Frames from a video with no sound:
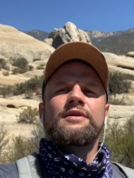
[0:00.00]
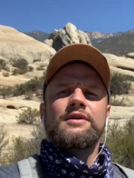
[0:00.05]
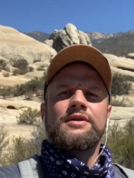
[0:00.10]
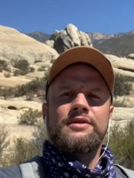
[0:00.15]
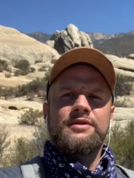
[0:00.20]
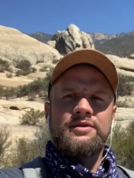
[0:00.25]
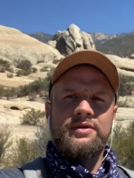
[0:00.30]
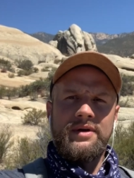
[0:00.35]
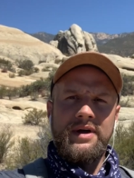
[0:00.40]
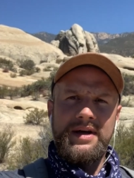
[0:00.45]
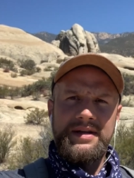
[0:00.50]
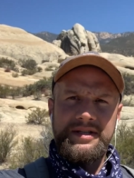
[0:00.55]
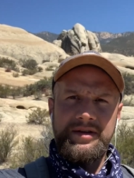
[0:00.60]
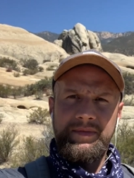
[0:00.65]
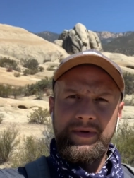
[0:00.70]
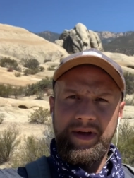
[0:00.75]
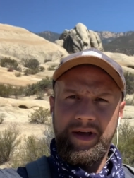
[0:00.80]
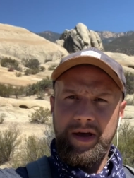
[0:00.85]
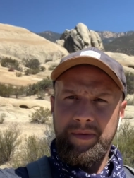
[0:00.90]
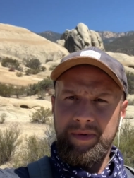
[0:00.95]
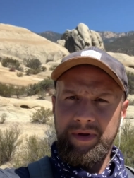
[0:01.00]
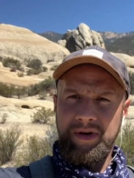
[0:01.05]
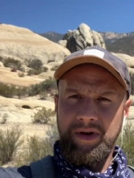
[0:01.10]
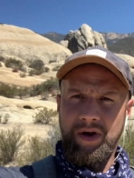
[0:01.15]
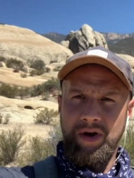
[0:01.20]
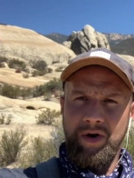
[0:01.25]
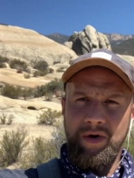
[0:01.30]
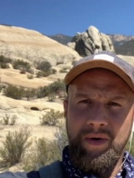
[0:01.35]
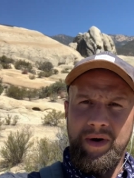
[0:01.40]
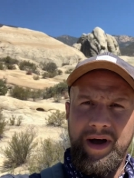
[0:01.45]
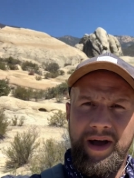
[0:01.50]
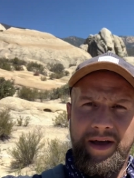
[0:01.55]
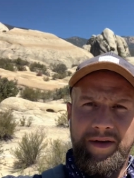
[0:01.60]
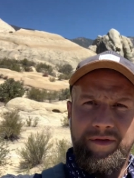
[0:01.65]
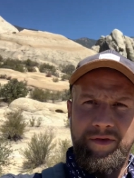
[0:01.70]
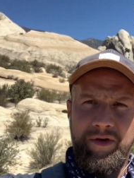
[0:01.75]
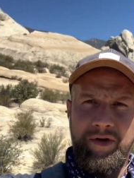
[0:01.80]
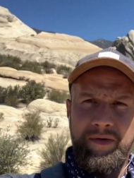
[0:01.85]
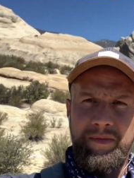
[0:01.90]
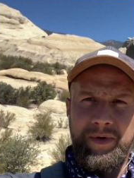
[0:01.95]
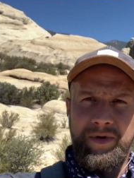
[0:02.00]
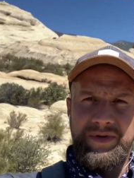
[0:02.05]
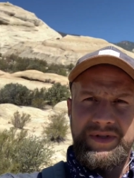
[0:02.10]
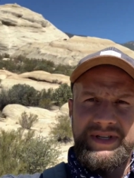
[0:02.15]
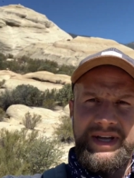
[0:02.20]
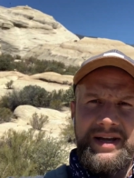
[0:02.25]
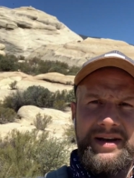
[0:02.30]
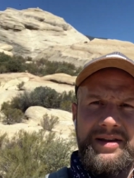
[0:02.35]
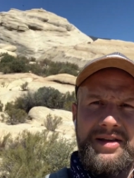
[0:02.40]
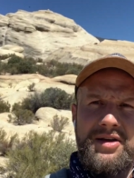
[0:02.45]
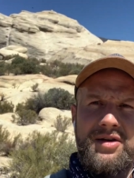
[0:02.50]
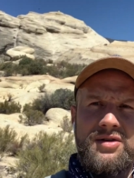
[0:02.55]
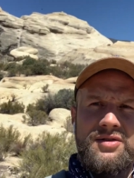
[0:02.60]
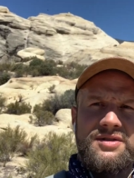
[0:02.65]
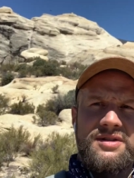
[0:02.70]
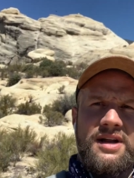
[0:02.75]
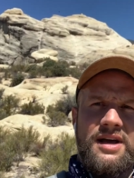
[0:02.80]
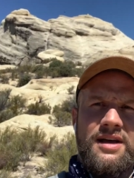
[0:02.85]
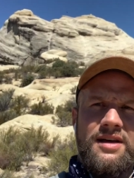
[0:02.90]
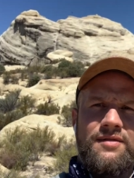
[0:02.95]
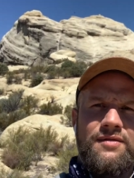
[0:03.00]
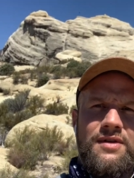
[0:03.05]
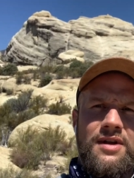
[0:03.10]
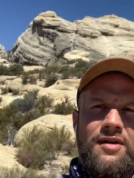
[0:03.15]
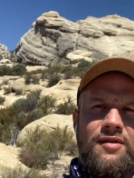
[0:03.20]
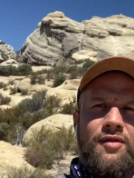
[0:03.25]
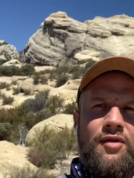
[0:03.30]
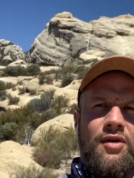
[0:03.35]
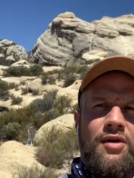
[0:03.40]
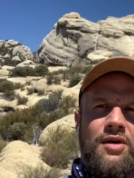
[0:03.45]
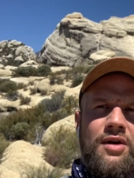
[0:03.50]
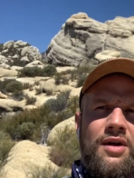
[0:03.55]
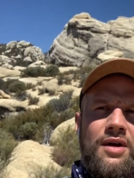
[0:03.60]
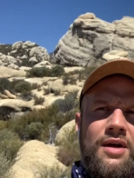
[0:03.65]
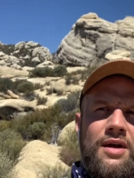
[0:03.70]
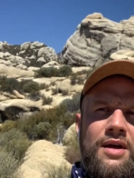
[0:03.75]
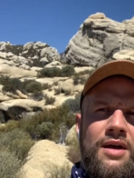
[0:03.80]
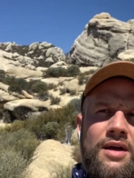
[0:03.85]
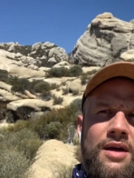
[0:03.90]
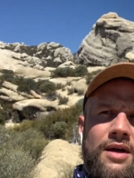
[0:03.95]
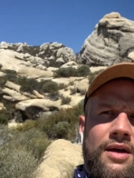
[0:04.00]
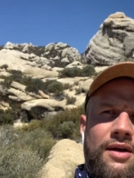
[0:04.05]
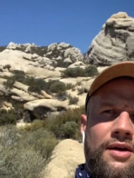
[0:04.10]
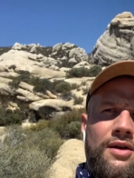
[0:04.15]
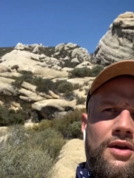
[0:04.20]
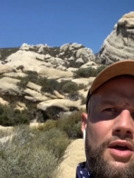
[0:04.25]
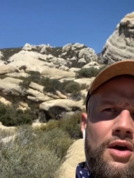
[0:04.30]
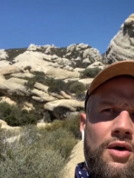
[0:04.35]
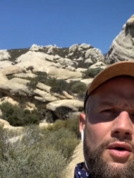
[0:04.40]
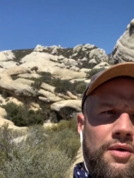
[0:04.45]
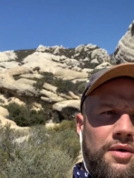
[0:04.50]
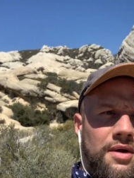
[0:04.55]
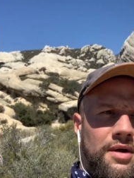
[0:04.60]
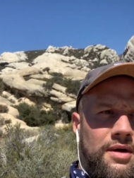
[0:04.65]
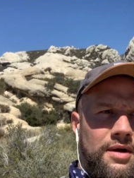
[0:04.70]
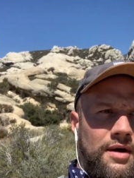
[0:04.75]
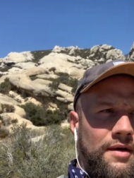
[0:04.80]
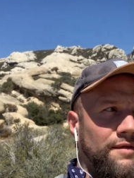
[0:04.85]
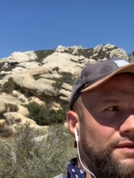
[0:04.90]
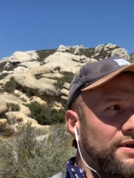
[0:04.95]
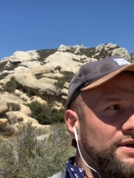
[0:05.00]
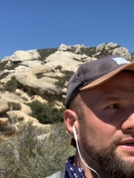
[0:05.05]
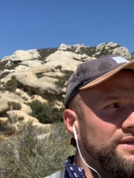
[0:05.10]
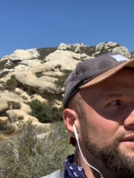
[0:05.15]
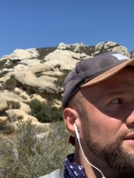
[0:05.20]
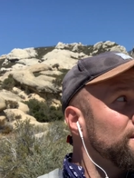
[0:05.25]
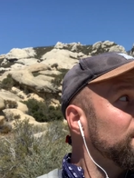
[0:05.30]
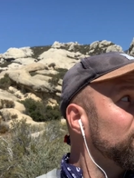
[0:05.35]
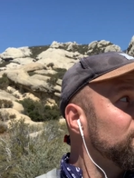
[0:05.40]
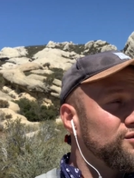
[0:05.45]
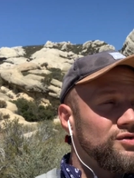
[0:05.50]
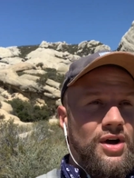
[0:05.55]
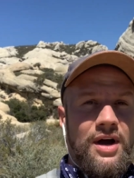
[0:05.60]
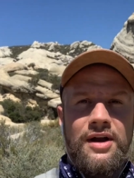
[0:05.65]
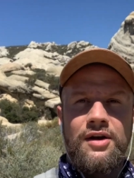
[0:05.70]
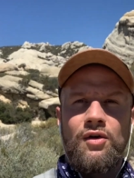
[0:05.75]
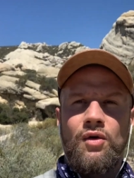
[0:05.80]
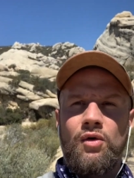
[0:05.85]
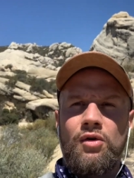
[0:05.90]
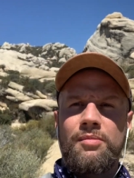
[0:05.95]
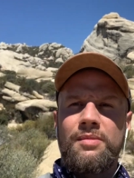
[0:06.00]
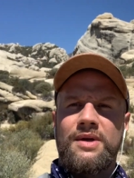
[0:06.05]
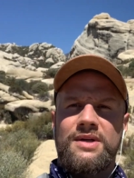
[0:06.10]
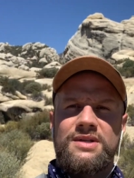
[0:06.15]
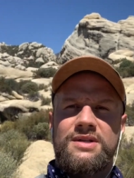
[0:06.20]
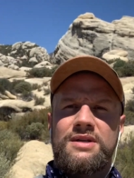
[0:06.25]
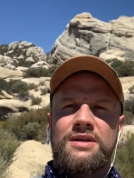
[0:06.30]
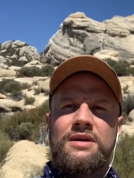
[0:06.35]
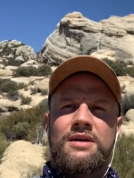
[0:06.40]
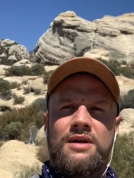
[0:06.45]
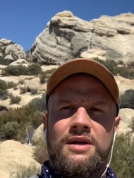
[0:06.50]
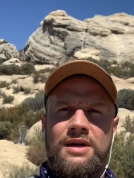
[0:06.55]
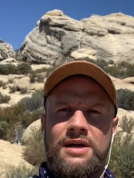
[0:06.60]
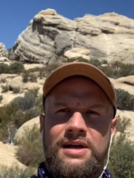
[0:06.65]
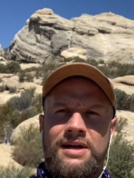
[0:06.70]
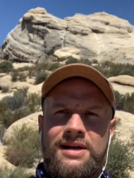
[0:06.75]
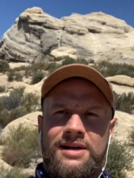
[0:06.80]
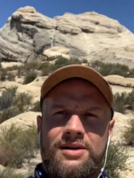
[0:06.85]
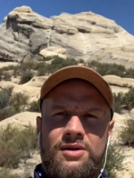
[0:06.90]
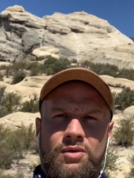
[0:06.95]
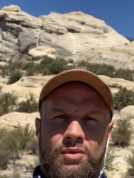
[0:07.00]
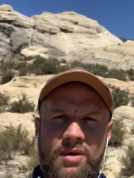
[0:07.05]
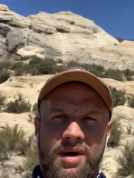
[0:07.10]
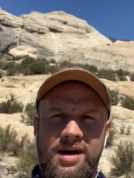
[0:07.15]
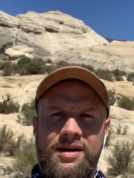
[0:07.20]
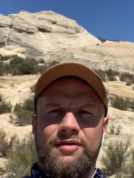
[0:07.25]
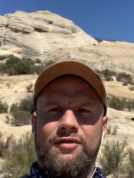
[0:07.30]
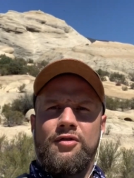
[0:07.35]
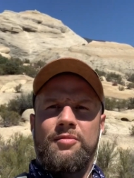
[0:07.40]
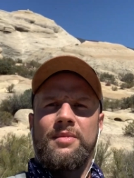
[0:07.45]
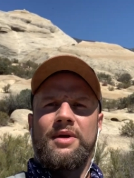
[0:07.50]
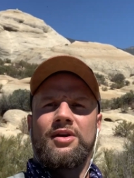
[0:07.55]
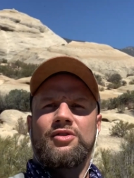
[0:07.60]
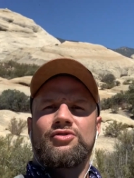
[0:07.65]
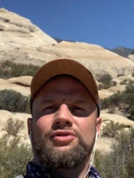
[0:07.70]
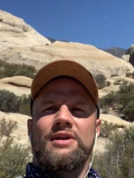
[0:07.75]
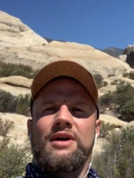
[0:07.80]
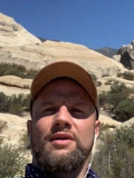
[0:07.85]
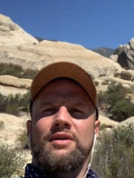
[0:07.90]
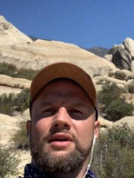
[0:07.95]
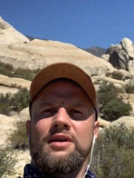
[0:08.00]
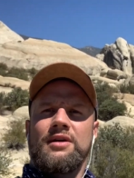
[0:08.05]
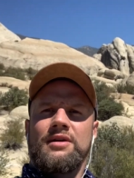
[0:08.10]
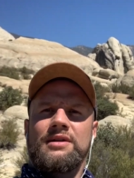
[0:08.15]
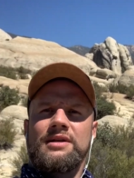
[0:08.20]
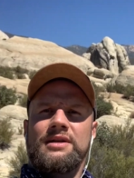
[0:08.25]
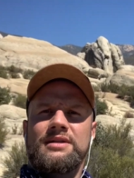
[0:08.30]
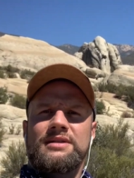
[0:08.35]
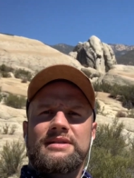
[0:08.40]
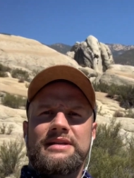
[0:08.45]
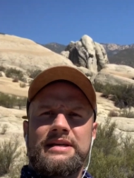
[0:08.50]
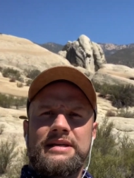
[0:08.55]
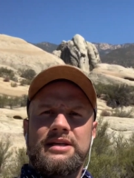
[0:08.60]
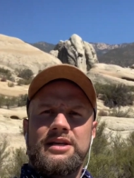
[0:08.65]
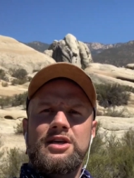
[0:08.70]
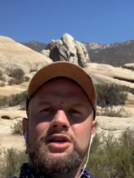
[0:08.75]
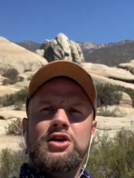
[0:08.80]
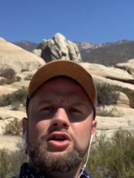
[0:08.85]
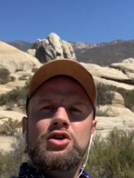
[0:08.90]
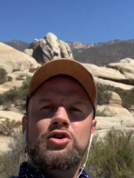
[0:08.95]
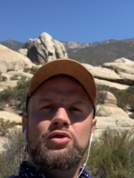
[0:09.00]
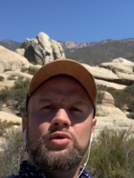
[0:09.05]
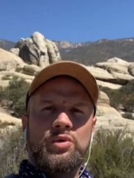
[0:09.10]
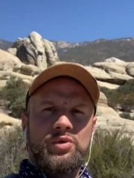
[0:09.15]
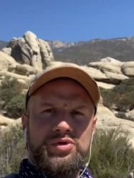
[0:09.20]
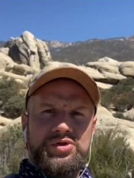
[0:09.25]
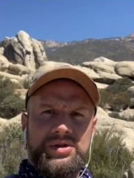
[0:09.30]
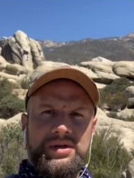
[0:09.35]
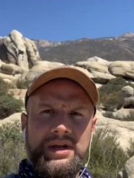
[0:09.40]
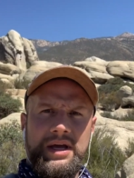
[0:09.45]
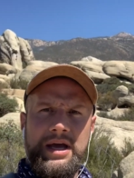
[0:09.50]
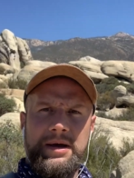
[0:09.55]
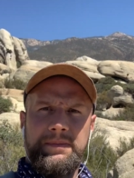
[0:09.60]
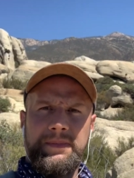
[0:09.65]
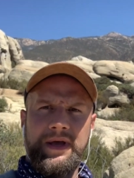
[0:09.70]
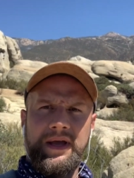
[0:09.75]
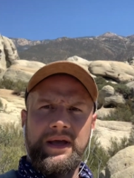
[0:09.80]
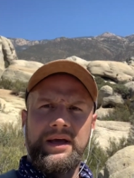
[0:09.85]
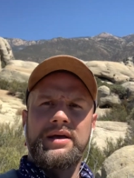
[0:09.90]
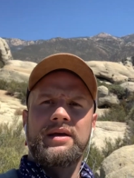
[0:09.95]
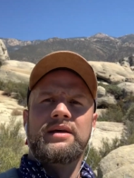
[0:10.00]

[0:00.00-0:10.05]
So guys, I've been coming to Ojai for almost 10 years and I have never known of this ginormous rock formation out here that's huge and epic.